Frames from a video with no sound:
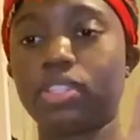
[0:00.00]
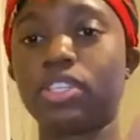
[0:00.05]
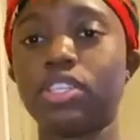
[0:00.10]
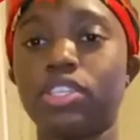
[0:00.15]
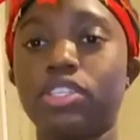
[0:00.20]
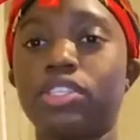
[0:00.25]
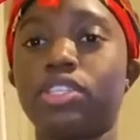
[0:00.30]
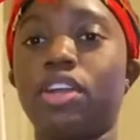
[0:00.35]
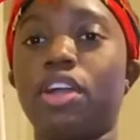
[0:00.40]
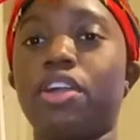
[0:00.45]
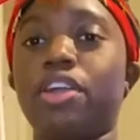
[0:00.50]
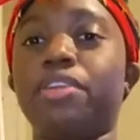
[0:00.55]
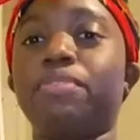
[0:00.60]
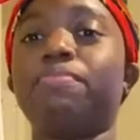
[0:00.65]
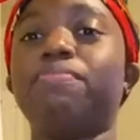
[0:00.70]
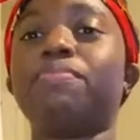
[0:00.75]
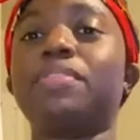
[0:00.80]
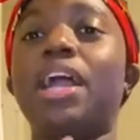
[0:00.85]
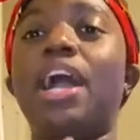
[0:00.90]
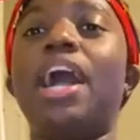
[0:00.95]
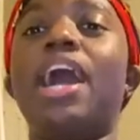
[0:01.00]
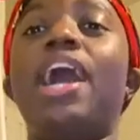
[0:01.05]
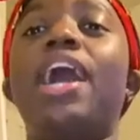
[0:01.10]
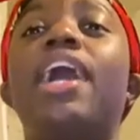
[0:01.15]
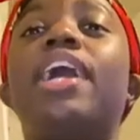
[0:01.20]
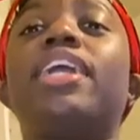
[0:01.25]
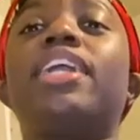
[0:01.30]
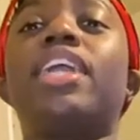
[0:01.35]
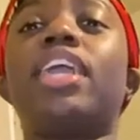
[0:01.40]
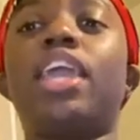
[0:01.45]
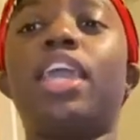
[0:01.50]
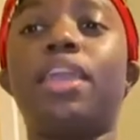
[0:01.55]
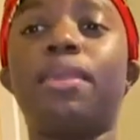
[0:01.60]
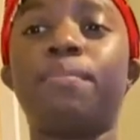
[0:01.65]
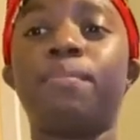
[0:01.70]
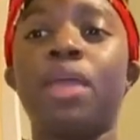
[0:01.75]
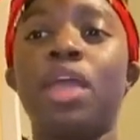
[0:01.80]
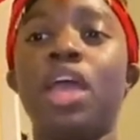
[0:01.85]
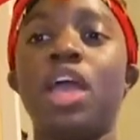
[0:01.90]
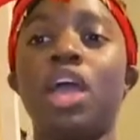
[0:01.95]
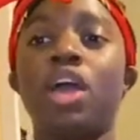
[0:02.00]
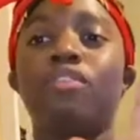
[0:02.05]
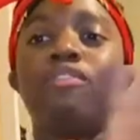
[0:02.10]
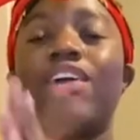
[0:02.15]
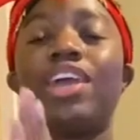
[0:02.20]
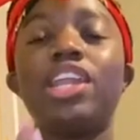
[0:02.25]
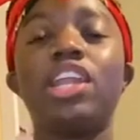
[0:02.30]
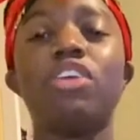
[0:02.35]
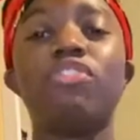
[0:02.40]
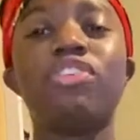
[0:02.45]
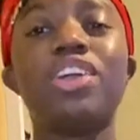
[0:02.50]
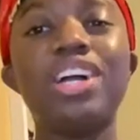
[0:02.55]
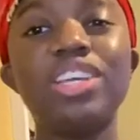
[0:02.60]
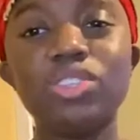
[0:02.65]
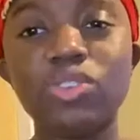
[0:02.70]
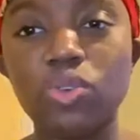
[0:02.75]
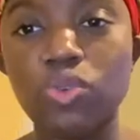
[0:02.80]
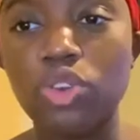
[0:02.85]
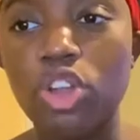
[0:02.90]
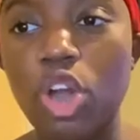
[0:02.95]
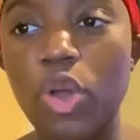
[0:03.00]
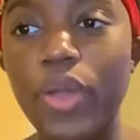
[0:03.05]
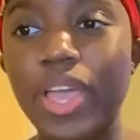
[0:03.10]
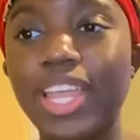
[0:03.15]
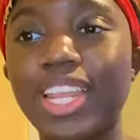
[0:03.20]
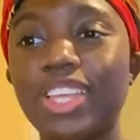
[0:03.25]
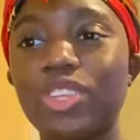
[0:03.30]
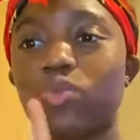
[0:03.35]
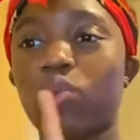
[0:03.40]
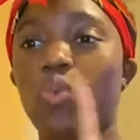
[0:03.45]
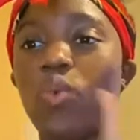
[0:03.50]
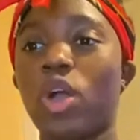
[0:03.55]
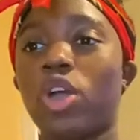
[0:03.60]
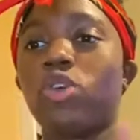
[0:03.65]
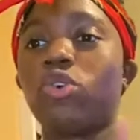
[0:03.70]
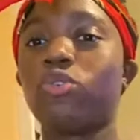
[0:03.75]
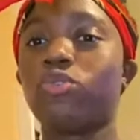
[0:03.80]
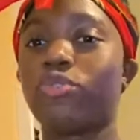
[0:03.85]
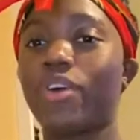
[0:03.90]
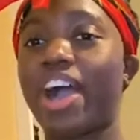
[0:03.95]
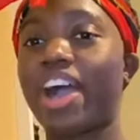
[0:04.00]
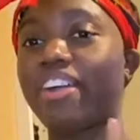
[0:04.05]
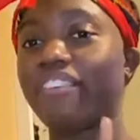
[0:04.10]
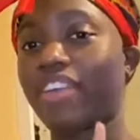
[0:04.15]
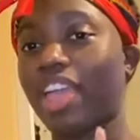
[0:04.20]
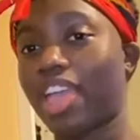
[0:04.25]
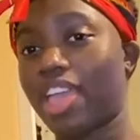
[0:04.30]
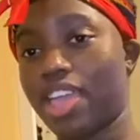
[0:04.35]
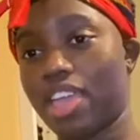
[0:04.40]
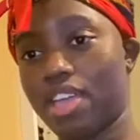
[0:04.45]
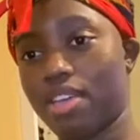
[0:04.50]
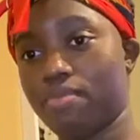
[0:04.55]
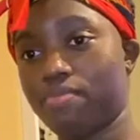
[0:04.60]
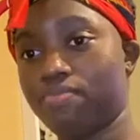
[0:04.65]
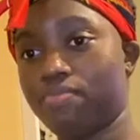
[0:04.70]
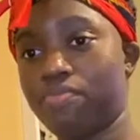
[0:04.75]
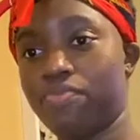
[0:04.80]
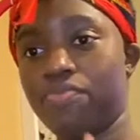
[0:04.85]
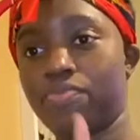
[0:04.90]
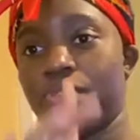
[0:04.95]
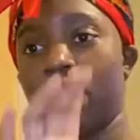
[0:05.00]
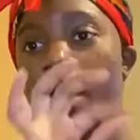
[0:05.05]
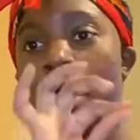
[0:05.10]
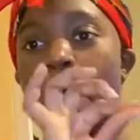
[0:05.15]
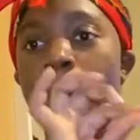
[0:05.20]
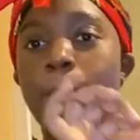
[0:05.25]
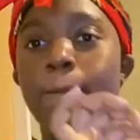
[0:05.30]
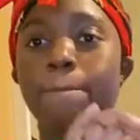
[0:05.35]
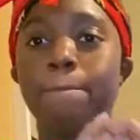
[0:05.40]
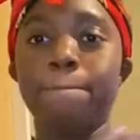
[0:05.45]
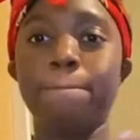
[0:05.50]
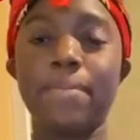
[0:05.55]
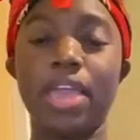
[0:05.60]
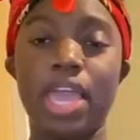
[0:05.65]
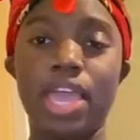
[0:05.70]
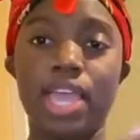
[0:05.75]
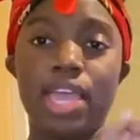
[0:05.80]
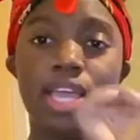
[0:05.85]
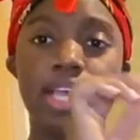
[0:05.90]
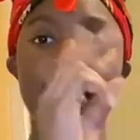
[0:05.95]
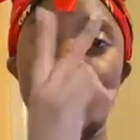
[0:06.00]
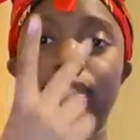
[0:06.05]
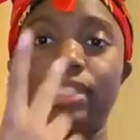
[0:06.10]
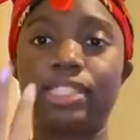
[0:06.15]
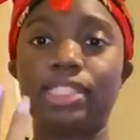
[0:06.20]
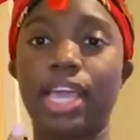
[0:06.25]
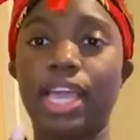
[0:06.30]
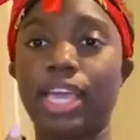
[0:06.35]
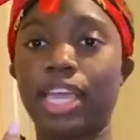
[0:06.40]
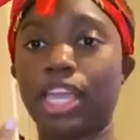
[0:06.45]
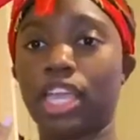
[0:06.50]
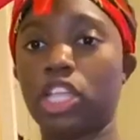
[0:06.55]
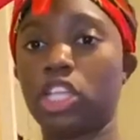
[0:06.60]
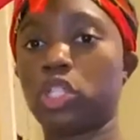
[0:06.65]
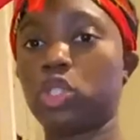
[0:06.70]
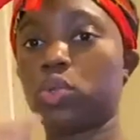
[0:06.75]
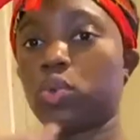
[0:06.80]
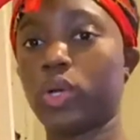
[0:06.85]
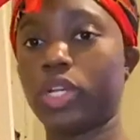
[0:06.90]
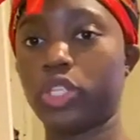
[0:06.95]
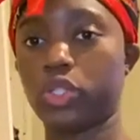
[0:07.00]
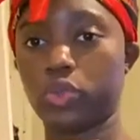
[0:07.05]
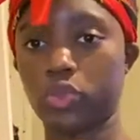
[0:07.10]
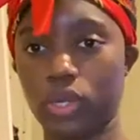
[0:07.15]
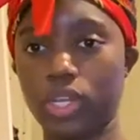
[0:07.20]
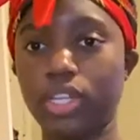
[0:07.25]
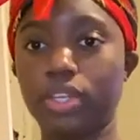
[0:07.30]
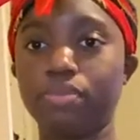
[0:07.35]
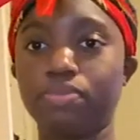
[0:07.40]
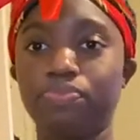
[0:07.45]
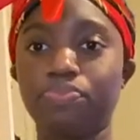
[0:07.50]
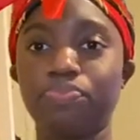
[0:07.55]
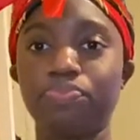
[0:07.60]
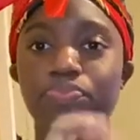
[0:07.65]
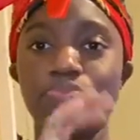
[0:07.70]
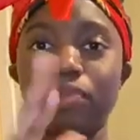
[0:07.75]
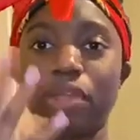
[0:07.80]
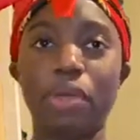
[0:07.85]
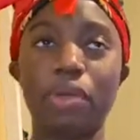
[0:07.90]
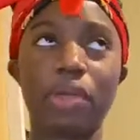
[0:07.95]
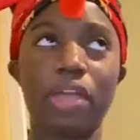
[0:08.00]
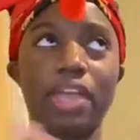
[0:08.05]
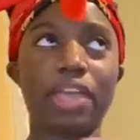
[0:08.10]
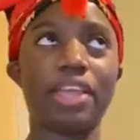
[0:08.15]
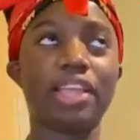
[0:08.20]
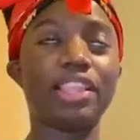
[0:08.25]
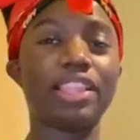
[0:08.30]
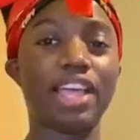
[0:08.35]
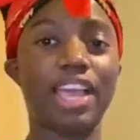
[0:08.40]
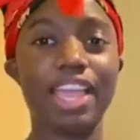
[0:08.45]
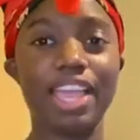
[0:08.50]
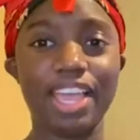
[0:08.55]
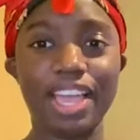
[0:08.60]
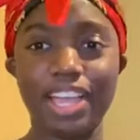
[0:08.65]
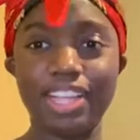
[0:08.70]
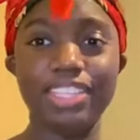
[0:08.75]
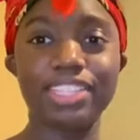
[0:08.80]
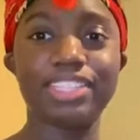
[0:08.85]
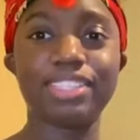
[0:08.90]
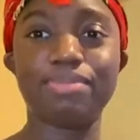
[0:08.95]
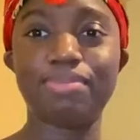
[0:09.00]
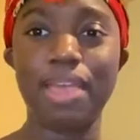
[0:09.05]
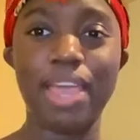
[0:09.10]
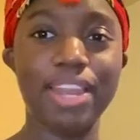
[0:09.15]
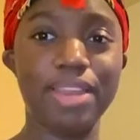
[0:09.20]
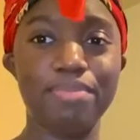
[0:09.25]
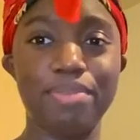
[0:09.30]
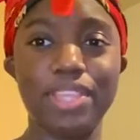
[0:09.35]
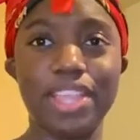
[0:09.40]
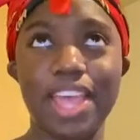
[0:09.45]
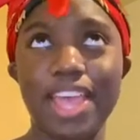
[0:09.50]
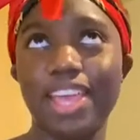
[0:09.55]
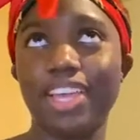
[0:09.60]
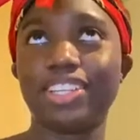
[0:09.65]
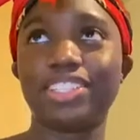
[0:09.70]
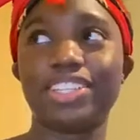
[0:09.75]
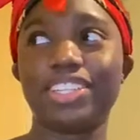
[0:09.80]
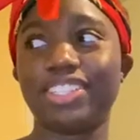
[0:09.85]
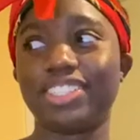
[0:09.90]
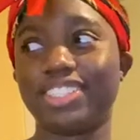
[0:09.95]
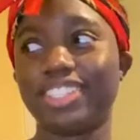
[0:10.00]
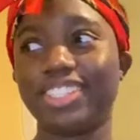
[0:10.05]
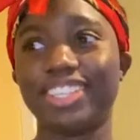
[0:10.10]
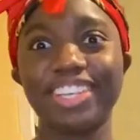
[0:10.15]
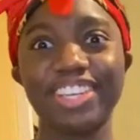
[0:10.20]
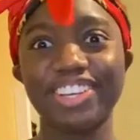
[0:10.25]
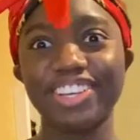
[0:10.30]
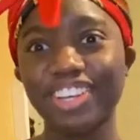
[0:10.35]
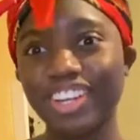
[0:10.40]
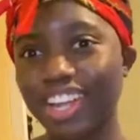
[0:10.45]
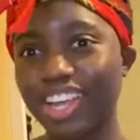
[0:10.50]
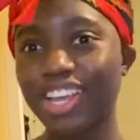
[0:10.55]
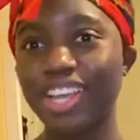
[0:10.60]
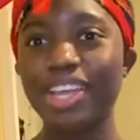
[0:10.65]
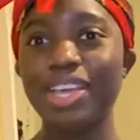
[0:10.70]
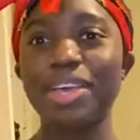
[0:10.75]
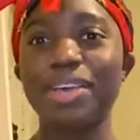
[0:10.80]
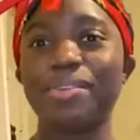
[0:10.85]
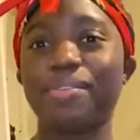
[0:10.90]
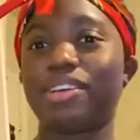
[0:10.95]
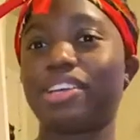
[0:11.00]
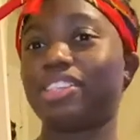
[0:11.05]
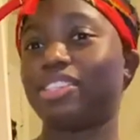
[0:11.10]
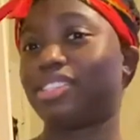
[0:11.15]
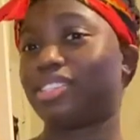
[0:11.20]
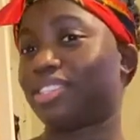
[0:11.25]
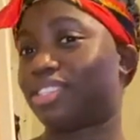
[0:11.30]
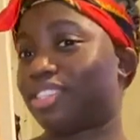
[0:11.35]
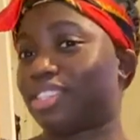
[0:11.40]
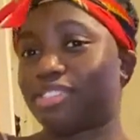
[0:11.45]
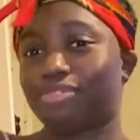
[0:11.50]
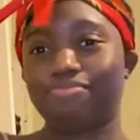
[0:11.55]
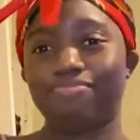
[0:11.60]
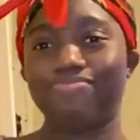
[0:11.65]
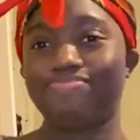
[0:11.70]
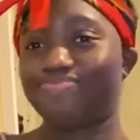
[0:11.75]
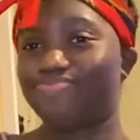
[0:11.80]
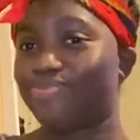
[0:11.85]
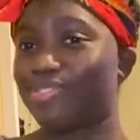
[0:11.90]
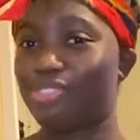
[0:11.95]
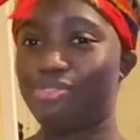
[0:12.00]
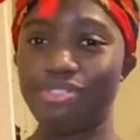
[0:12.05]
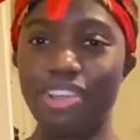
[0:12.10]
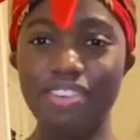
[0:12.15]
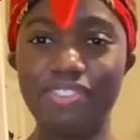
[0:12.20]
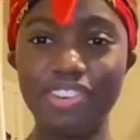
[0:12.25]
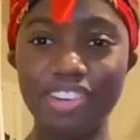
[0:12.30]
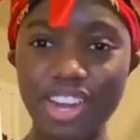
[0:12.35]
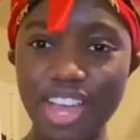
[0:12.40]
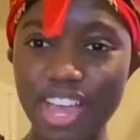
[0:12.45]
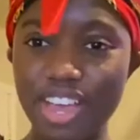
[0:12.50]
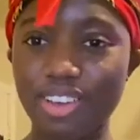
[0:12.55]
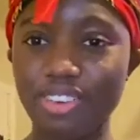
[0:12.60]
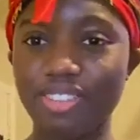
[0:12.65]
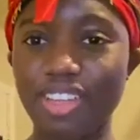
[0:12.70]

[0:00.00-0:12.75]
Sorry. I came right now. If you guys don't know, it is 1:05 a.m. May 2nd, 2020. Okay, like, I just had to be that extra to say the year, because you never know.